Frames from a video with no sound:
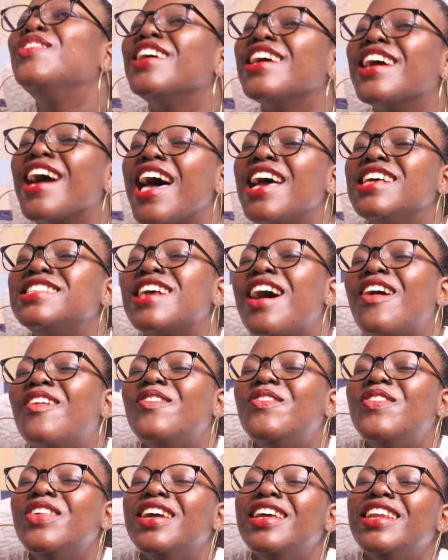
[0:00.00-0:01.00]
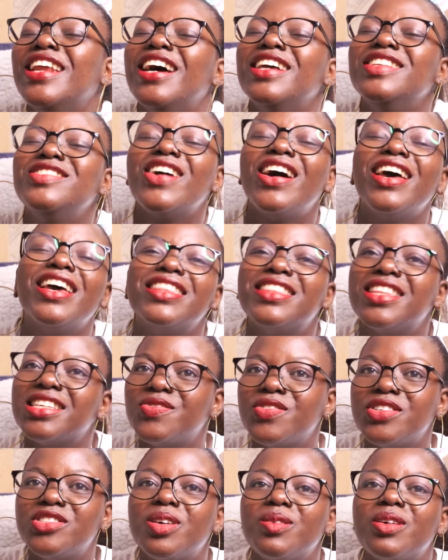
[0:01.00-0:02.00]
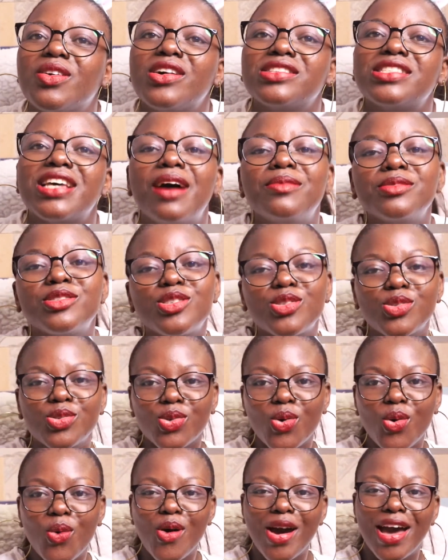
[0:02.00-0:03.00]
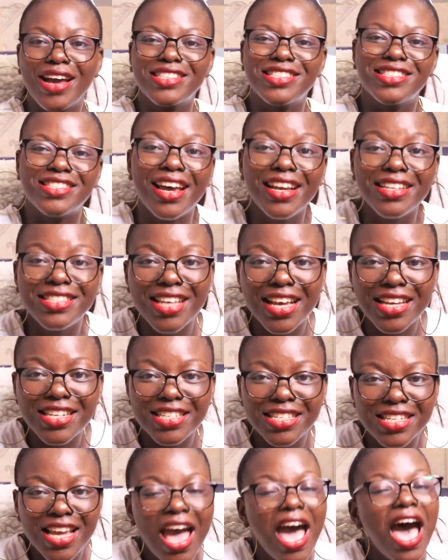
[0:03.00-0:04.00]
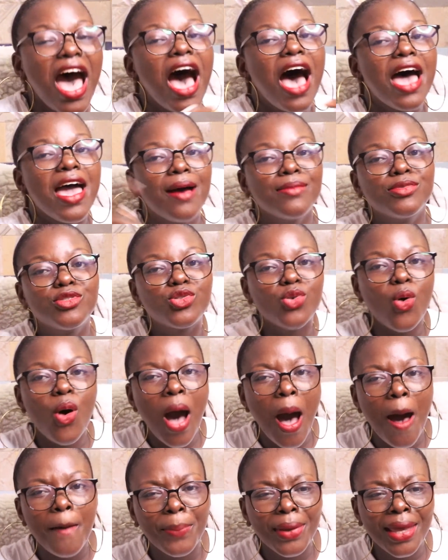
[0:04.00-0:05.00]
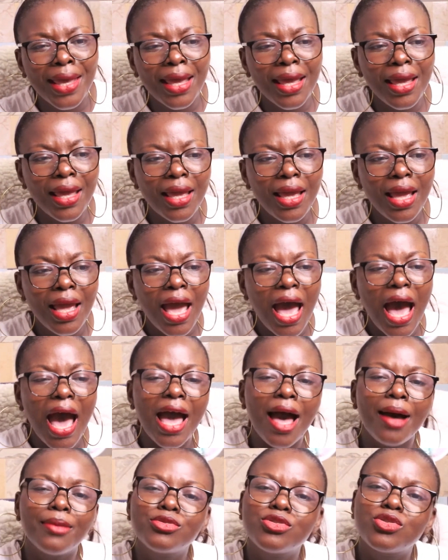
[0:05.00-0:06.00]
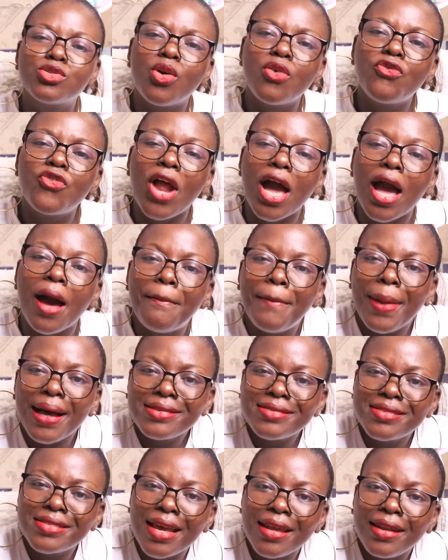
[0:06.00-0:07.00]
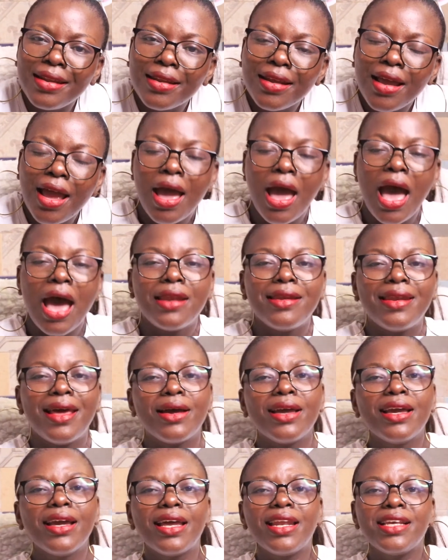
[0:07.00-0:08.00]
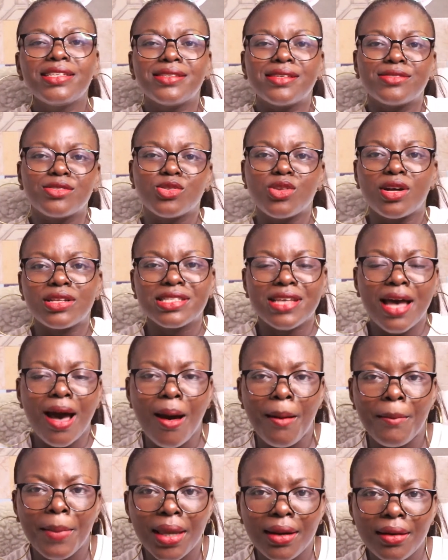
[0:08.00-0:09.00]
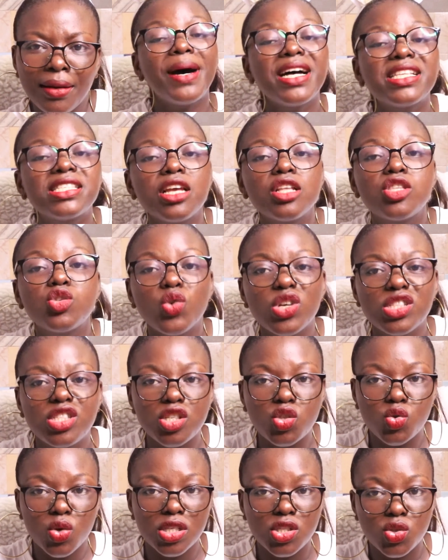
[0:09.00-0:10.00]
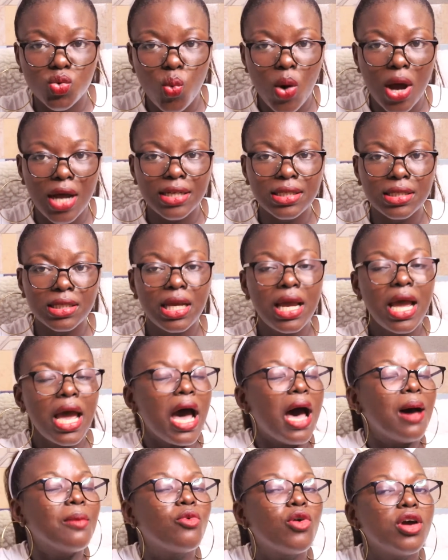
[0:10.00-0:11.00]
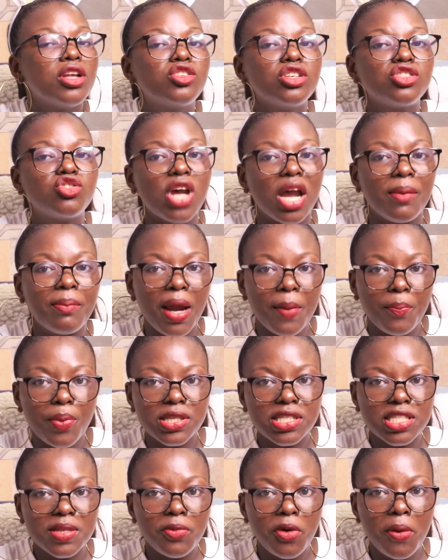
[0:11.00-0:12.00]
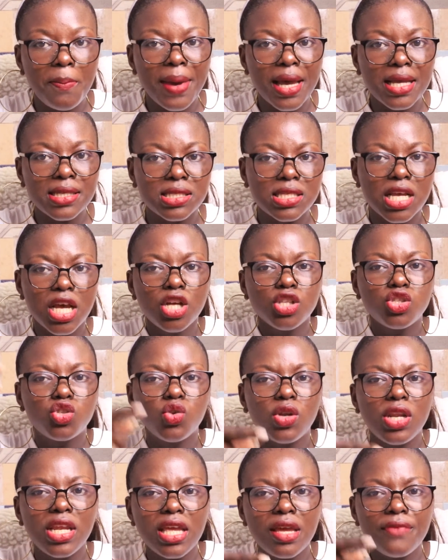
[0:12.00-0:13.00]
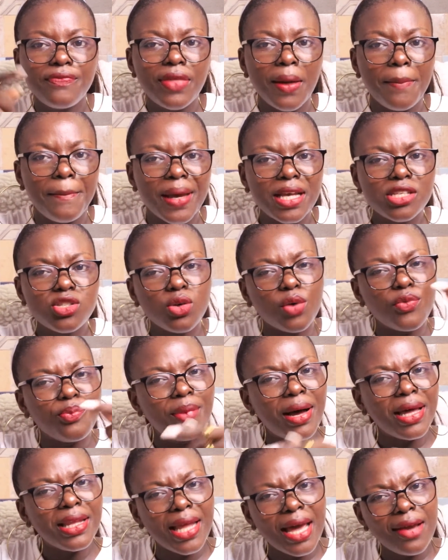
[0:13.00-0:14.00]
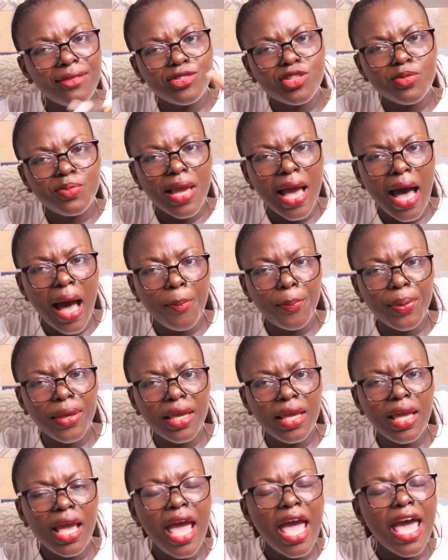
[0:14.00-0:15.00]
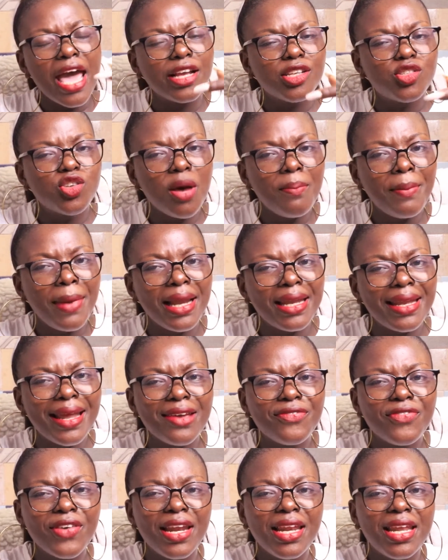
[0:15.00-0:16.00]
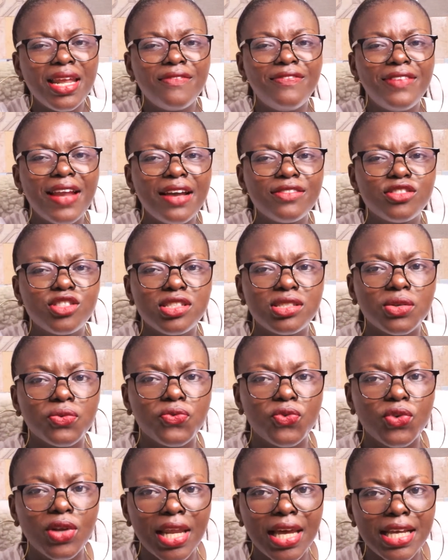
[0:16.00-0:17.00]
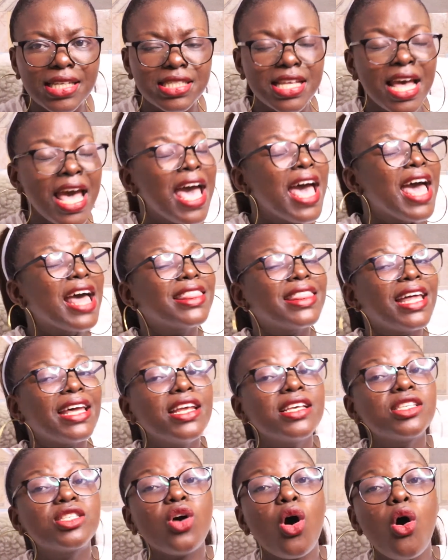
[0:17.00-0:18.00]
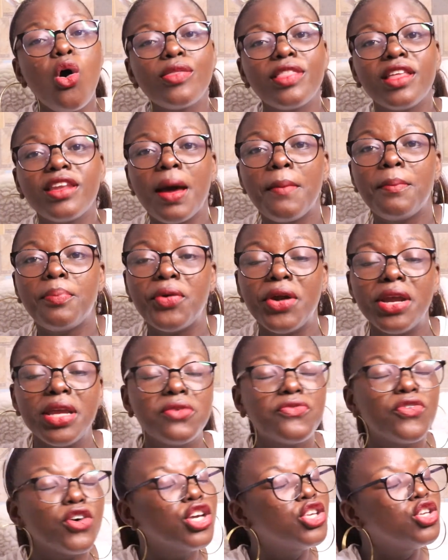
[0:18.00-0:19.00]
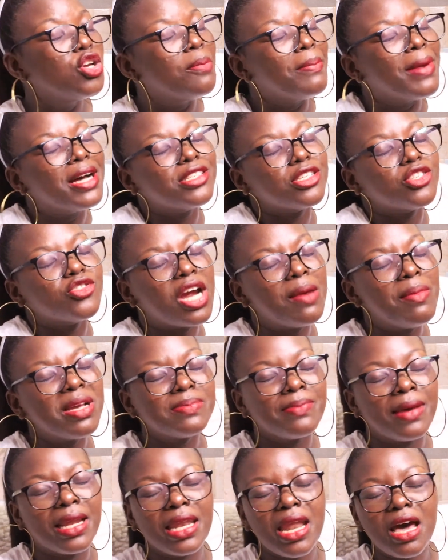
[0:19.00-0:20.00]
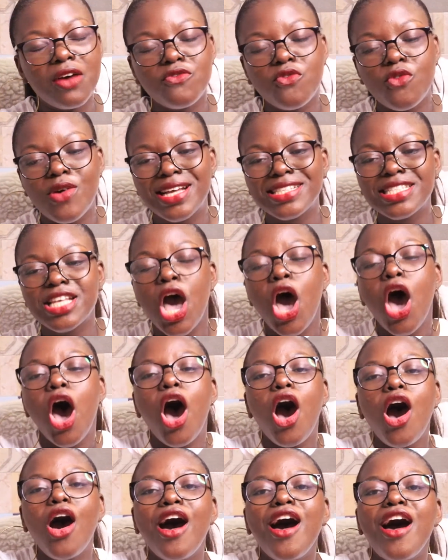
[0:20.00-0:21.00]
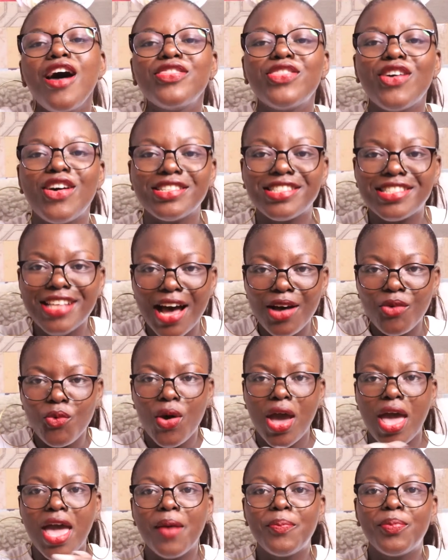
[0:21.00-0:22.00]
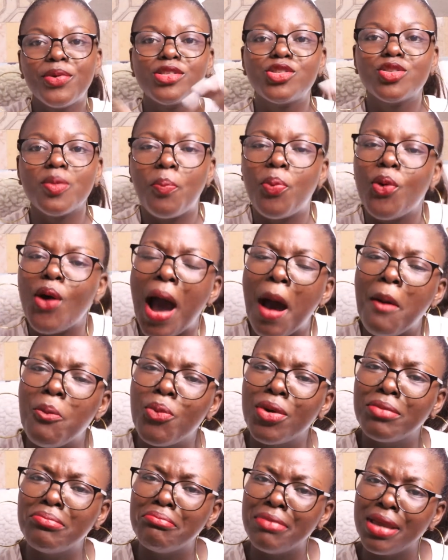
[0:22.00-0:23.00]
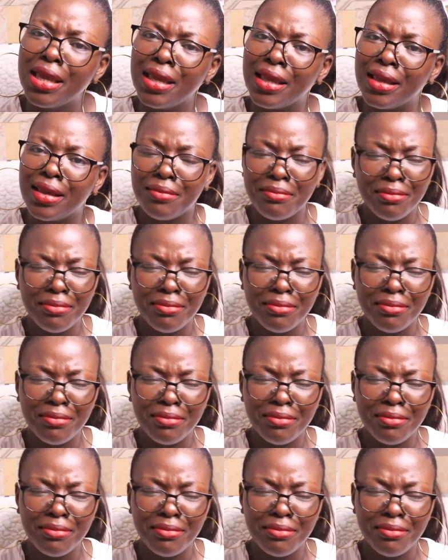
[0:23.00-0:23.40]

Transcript: you guys have been enjoying this video because I am so excited. I am so happy. I am so flabbergasted the English is not coming but in 2021 I'm going to try my possible best to live the best of my life to be happy enjoy my life and live life to the fullest and that is all that I'm praying for you my subscribers my loved ones all those that were able to put up with me